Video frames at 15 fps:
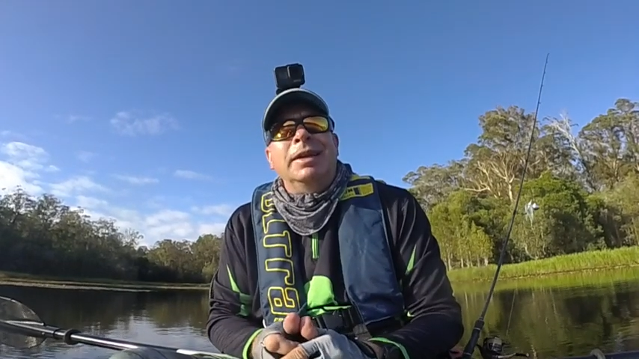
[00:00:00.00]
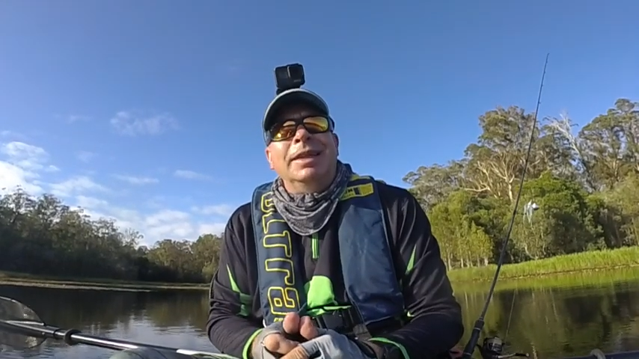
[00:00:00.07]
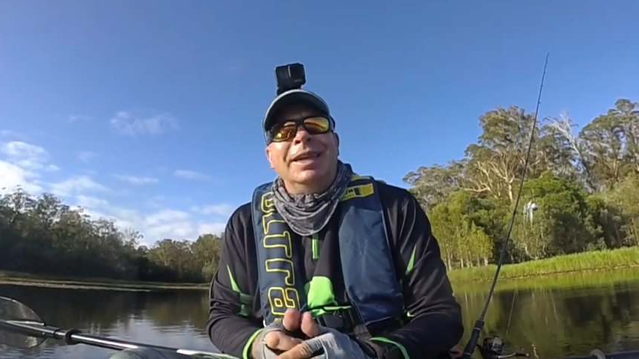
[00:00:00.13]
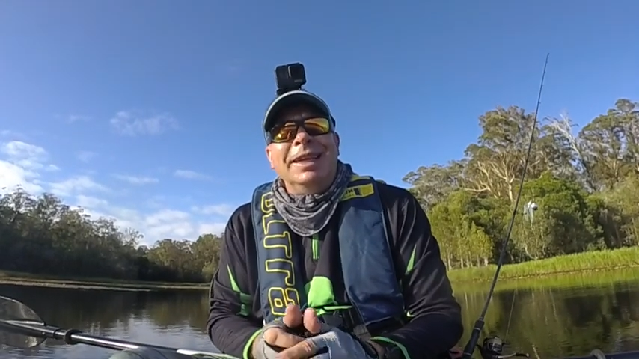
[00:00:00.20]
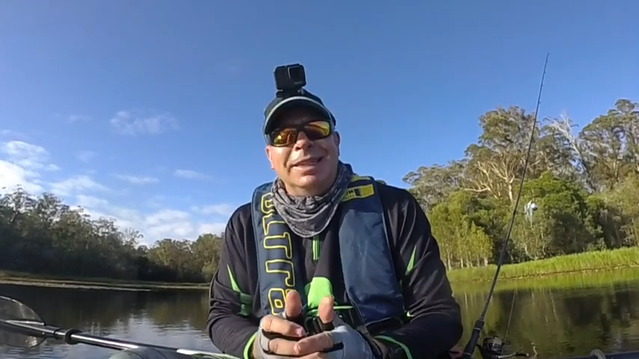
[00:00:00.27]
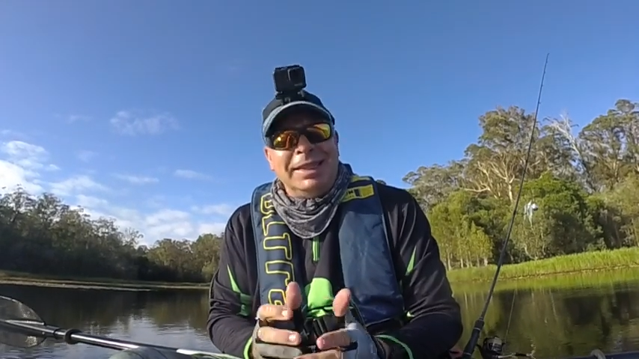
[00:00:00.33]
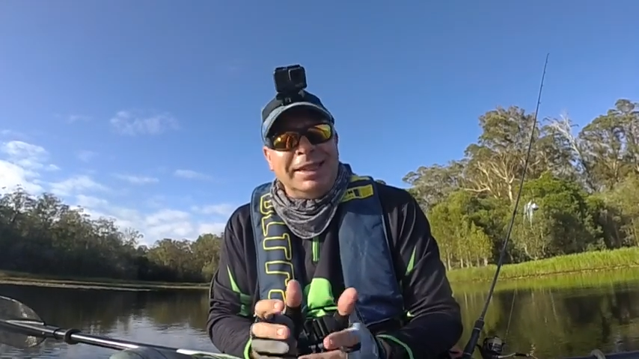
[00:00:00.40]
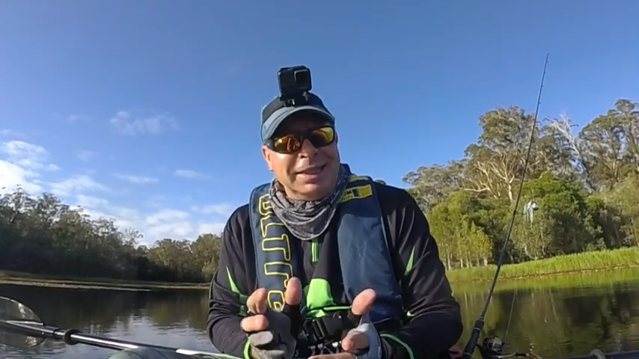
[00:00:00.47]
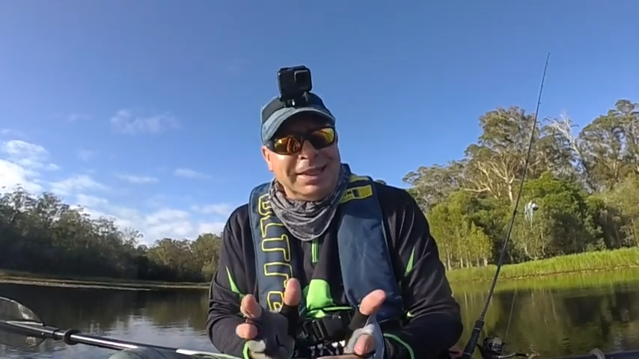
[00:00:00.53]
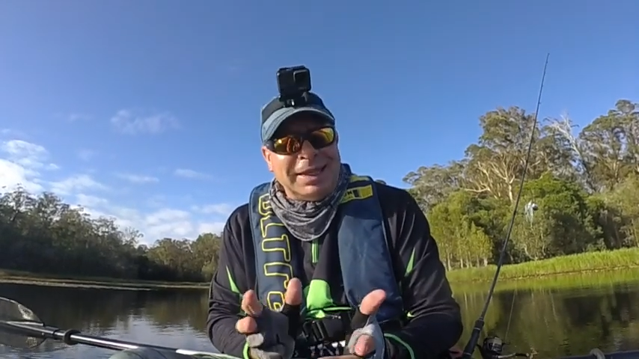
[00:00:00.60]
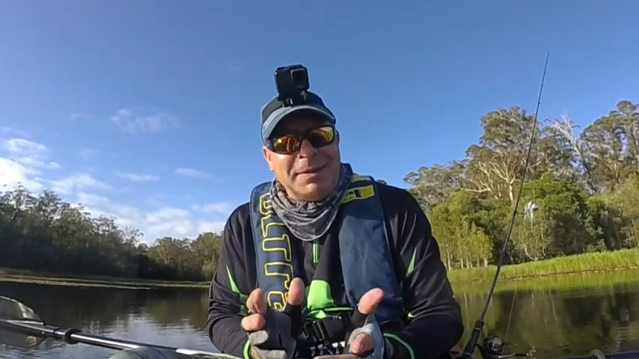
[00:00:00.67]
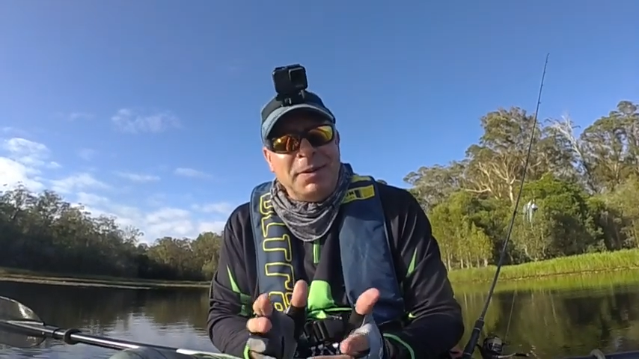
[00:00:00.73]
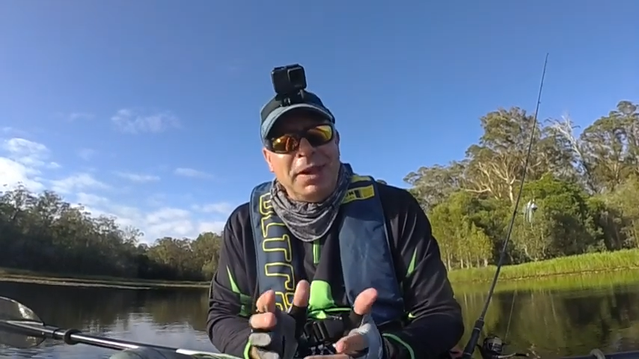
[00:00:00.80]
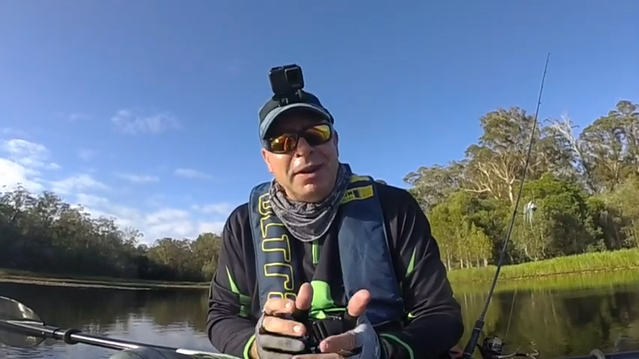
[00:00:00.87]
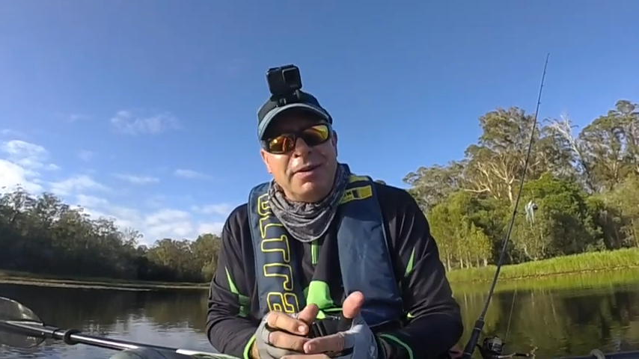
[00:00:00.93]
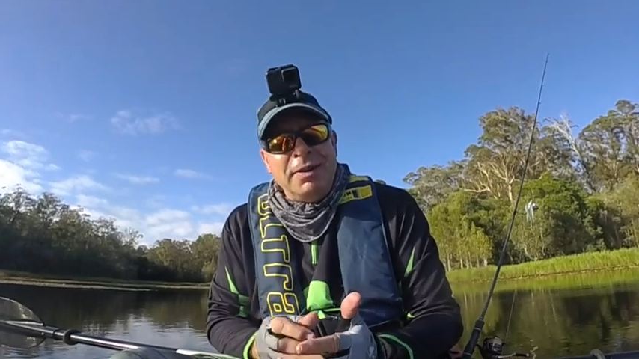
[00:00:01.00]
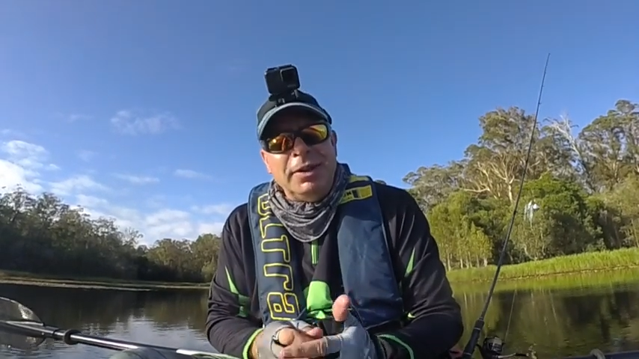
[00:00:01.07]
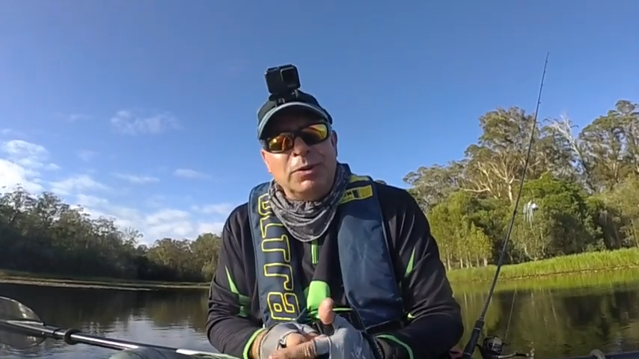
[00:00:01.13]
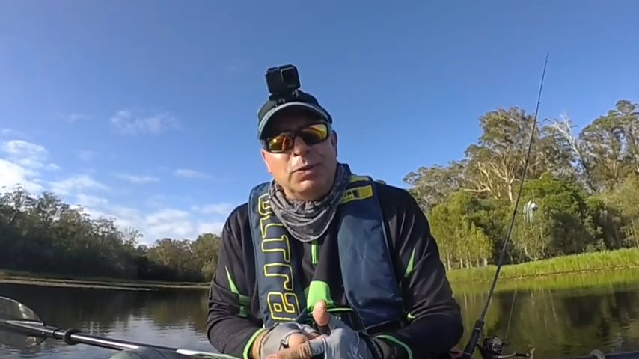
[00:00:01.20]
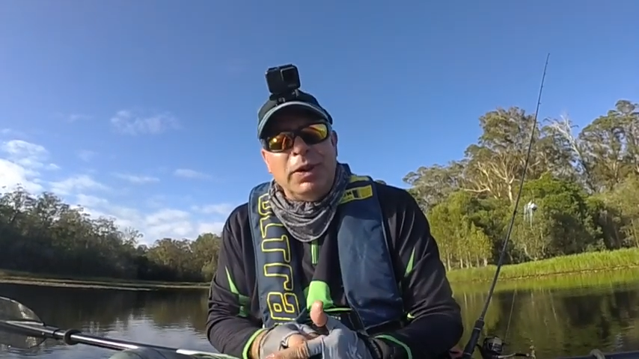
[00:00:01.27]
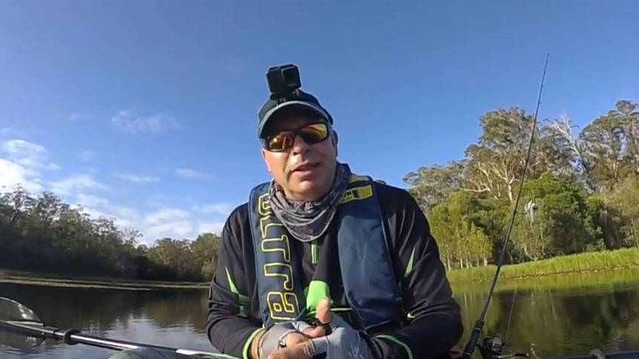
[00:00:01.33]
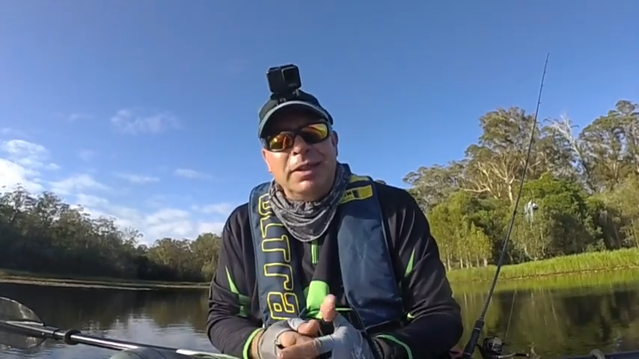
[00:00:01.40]
Yes, there's some
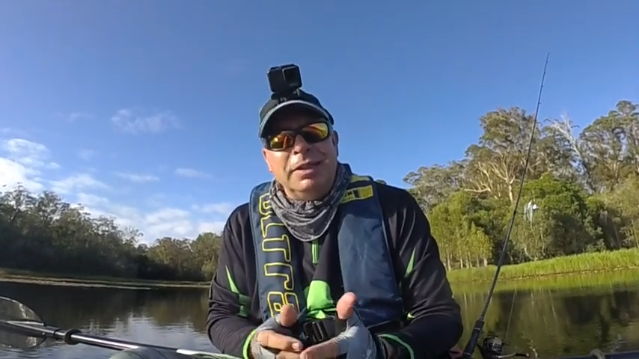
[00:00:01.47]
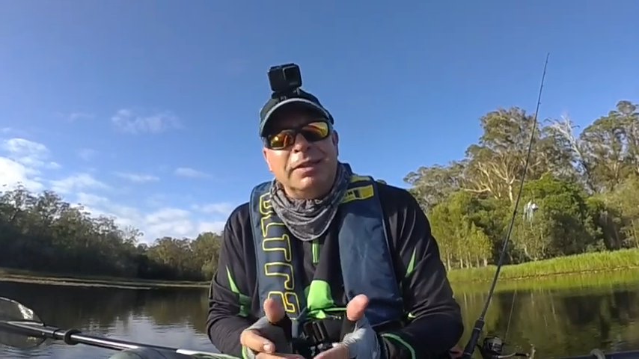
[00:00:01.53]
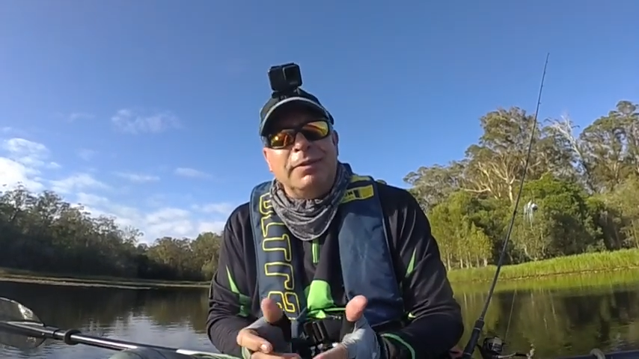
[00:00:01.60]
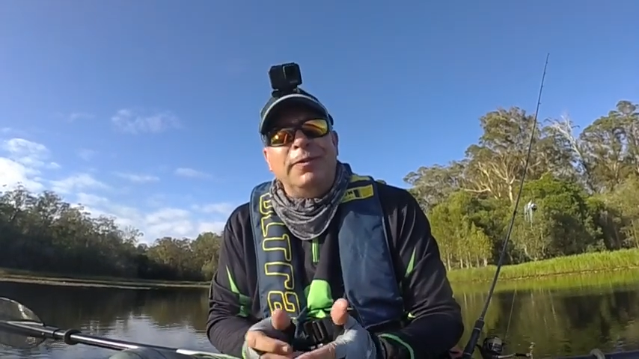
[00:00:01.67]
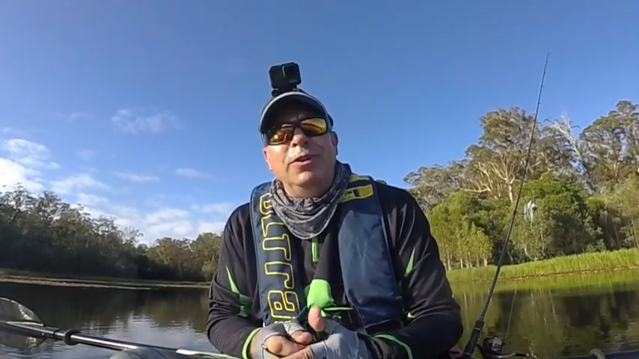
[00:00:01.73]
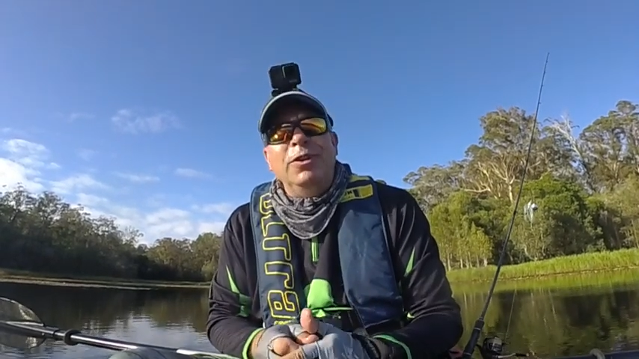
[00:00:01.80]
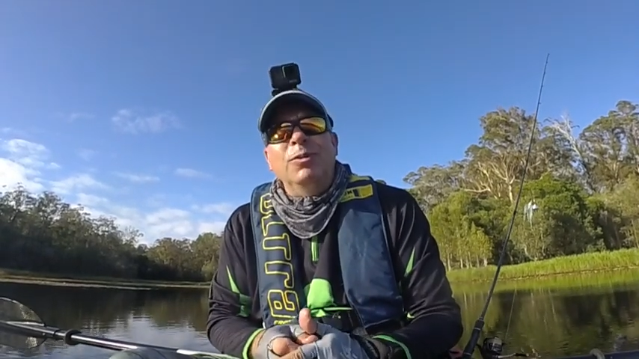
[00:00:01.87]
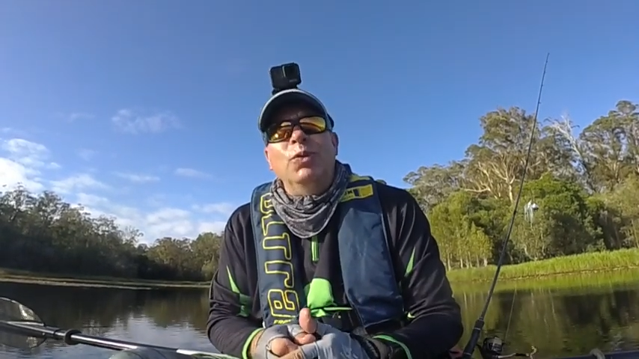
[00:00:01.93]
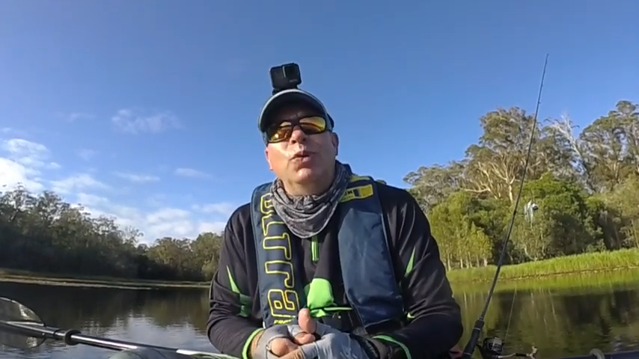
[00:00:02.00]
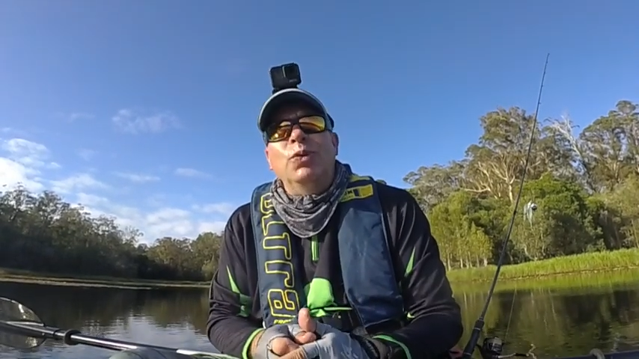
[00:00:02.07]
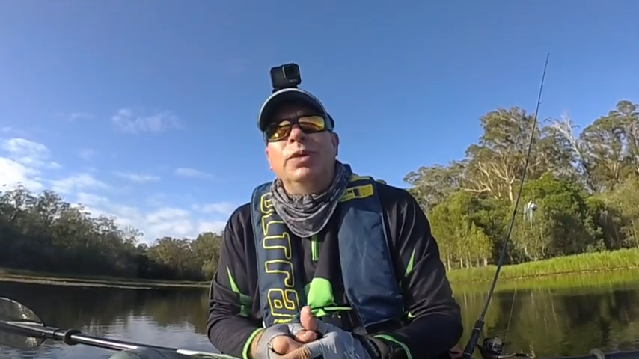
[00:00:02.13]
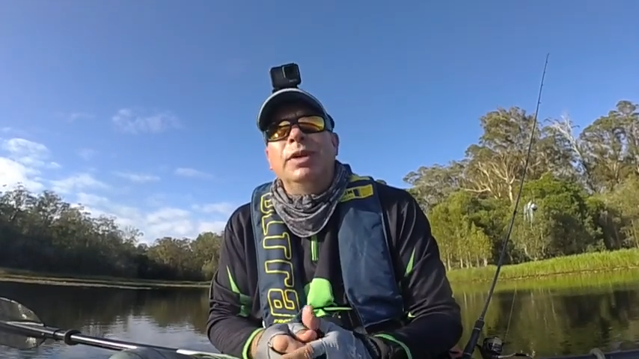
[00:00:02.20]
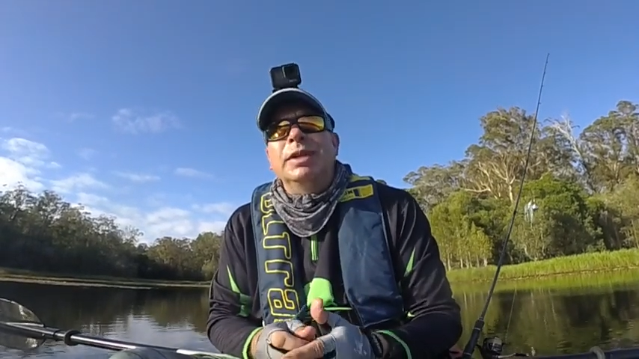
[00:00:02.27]
areas where there's a few more.